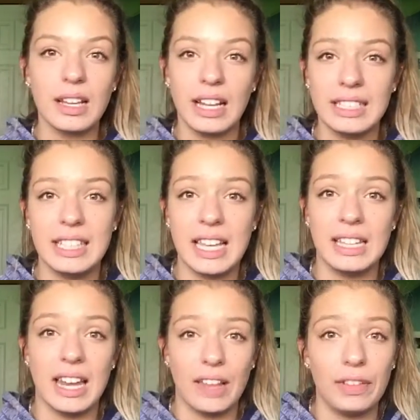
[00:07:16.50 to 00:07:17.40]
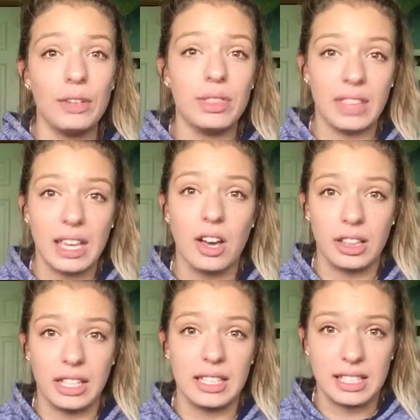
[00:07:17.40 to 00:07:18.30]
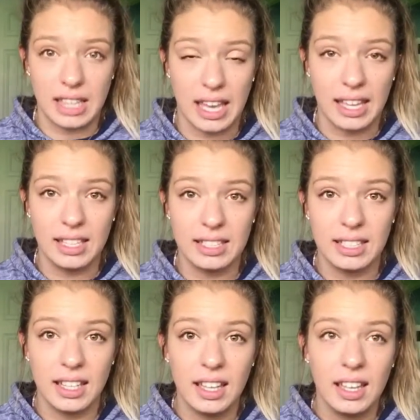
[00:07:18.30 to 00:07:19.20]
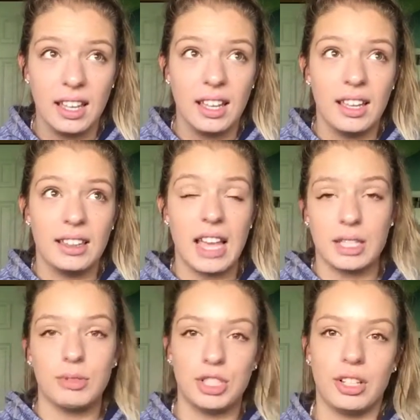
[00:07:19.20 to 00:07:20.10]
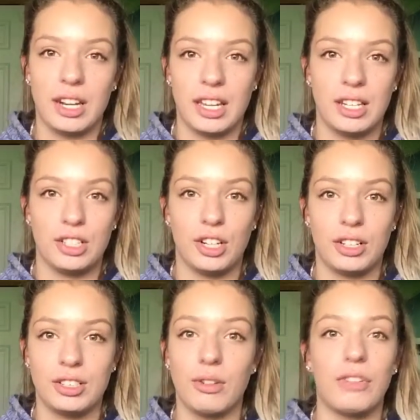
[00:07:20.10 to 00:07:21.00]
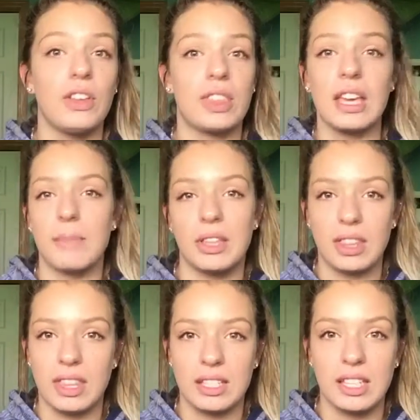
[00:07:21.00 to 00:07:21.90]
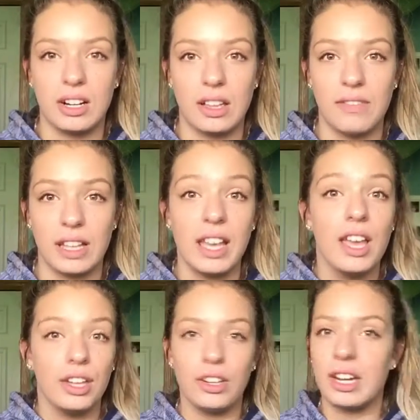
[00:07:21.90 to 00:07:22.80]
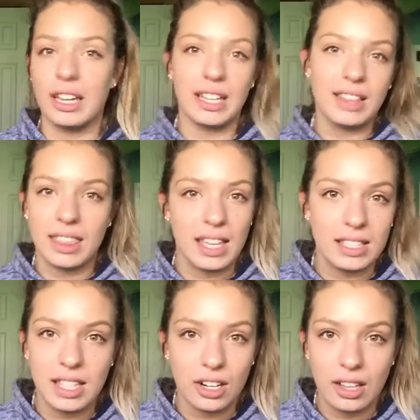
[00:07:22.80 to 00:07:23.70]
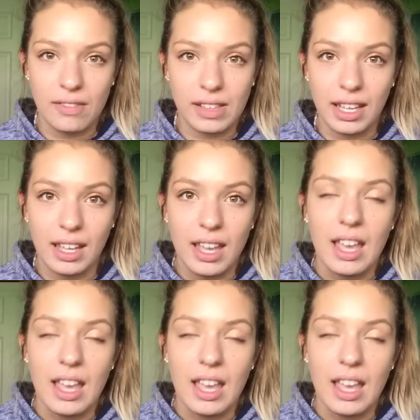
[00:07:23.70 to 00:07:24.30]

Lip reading: It's saying that if you think on these things, that's what you're going to get in turn. So if you think about the things that are lovely, you're going to get the things that are lovely.